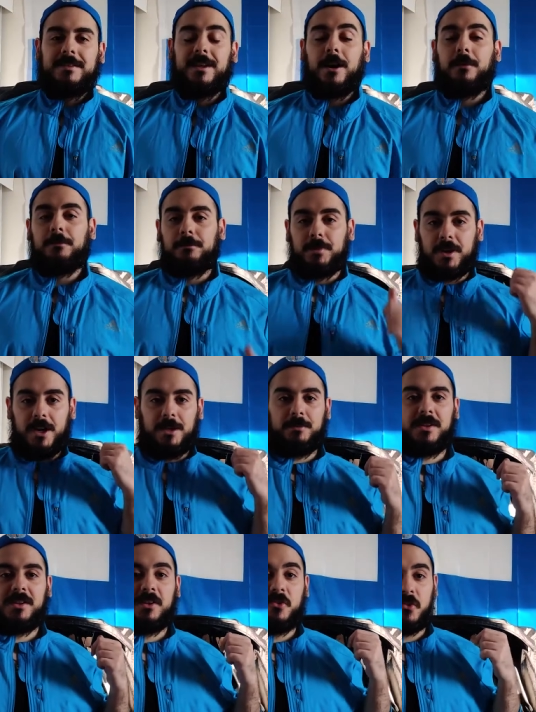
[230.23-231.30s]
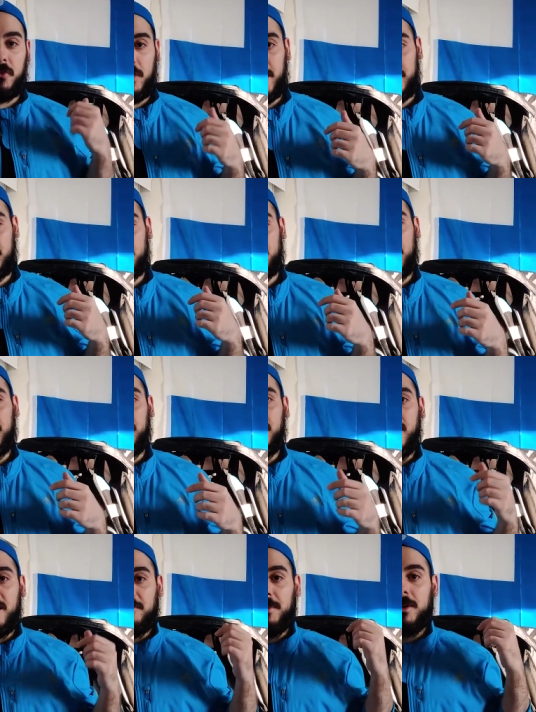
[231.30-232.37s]
Now behind me is a Rocket Dryer.
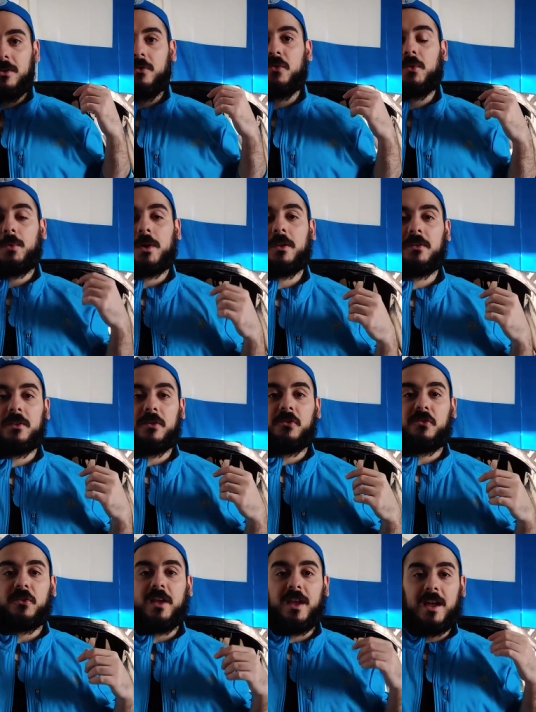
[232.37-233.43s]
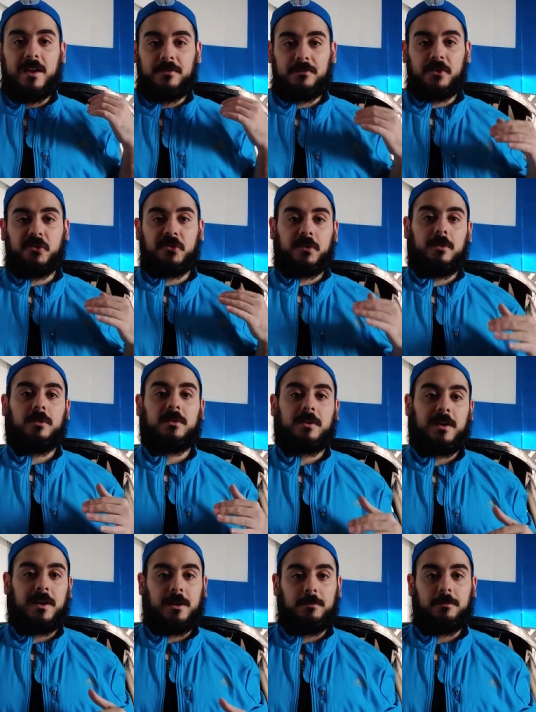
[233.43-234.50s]
I've been using one of these every single
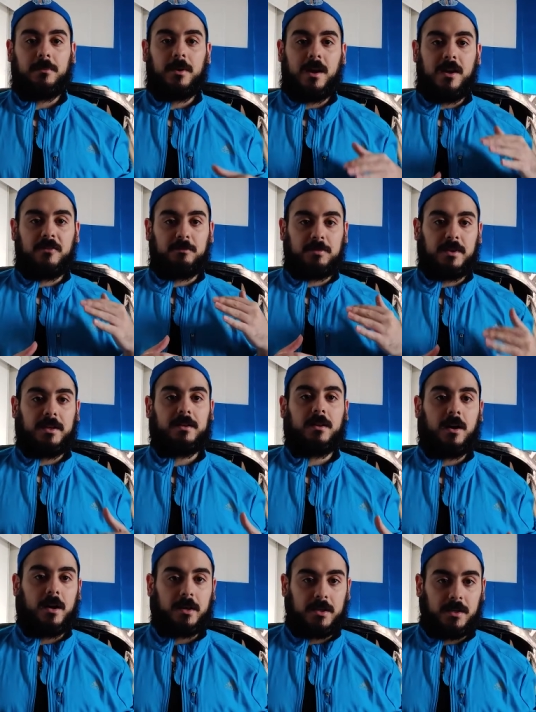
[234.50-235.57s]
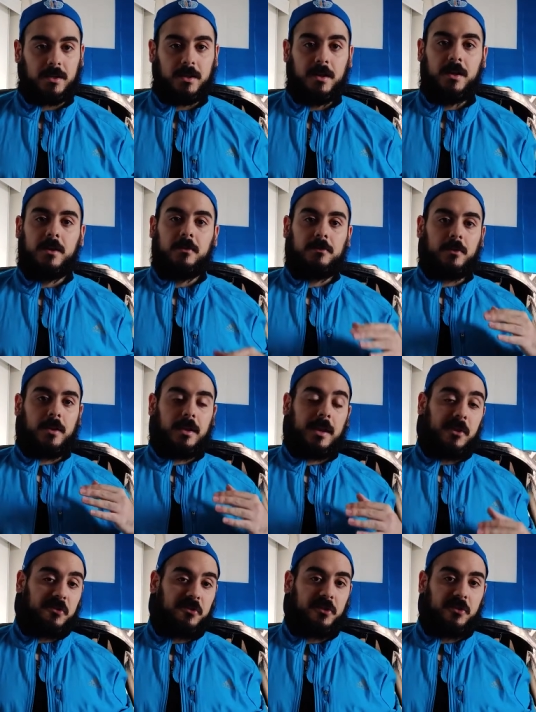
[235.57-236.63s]
time I've played hockey for the
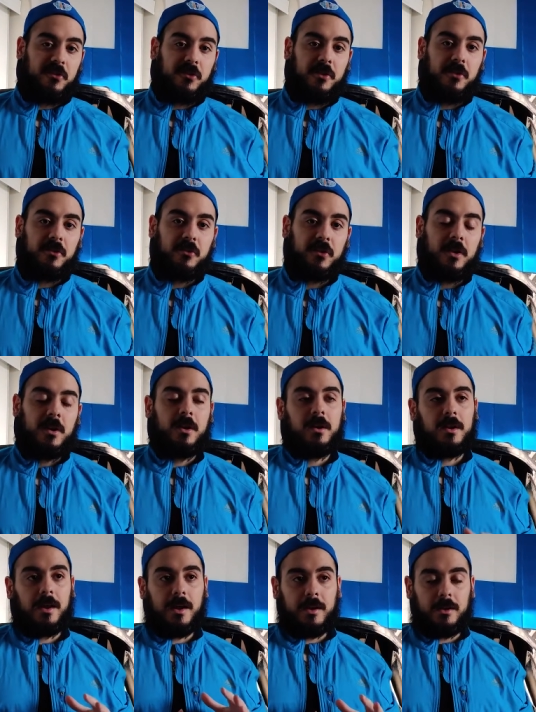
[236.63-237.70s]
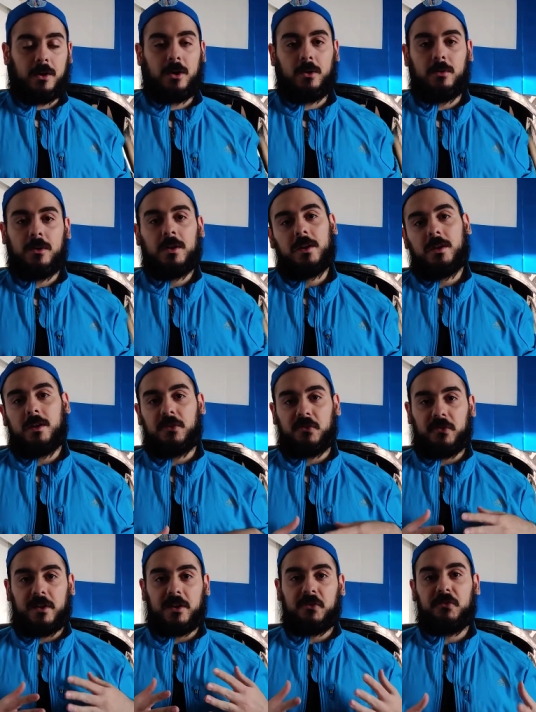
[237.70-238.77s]
last 6 years. Now I know it's
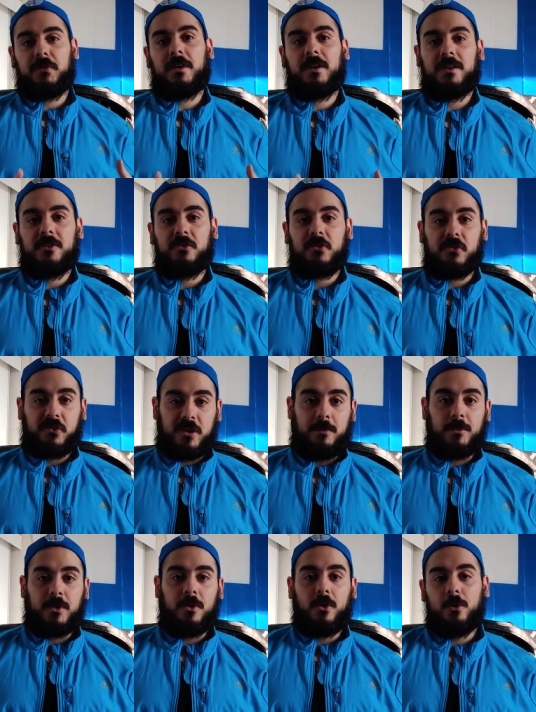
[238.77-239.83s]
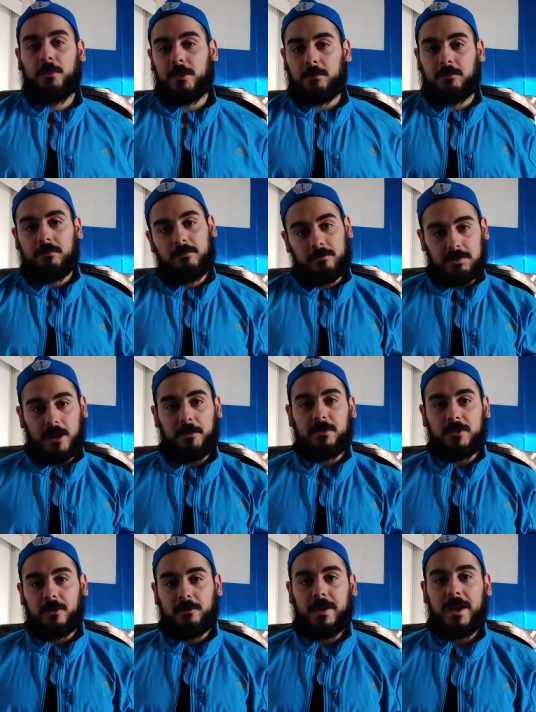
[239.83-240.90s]
not as fun as just coming home and plopping
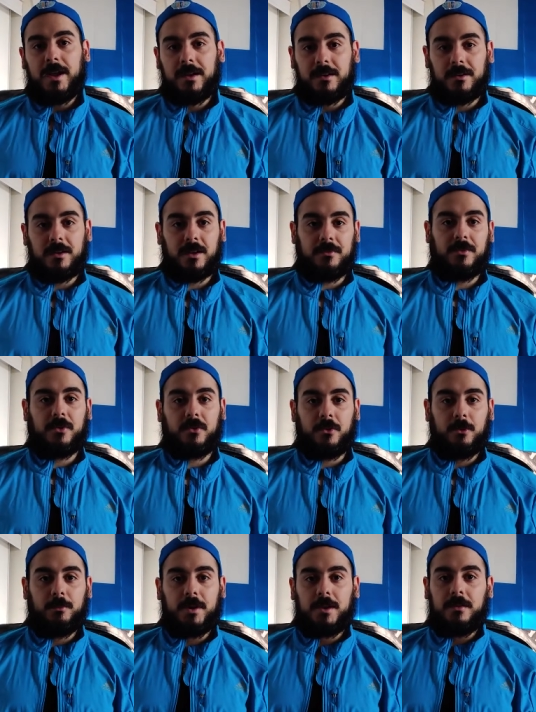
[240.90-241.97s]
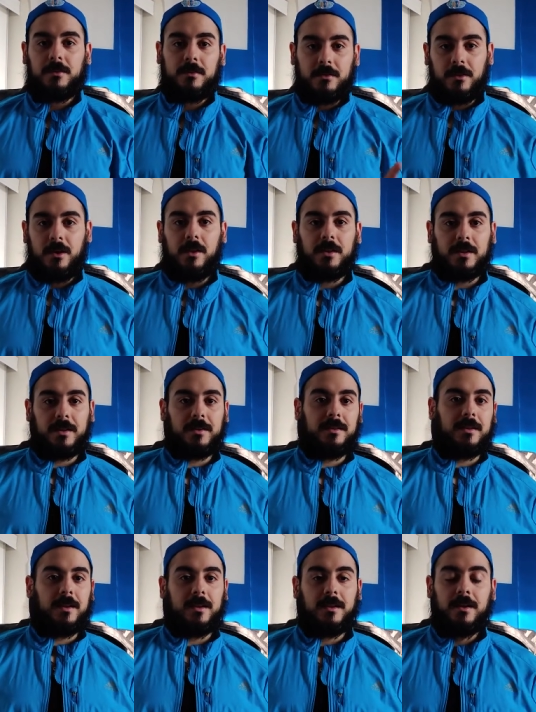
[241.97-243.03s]
your bag in the living room and calling it a
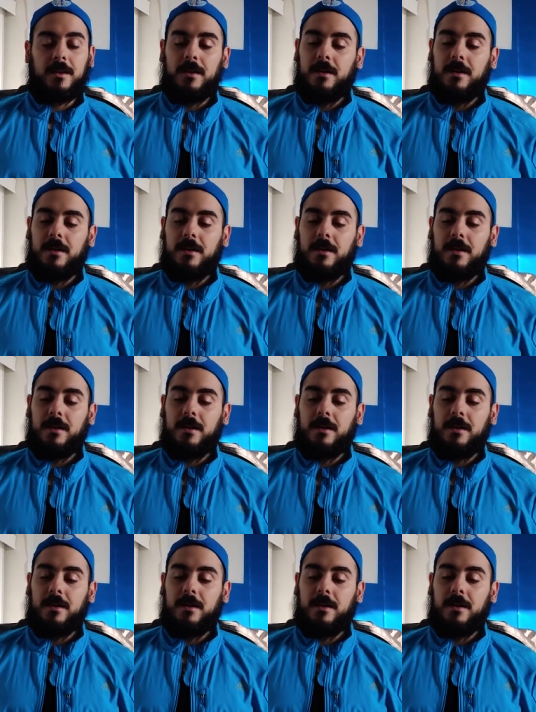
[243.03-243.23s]
day,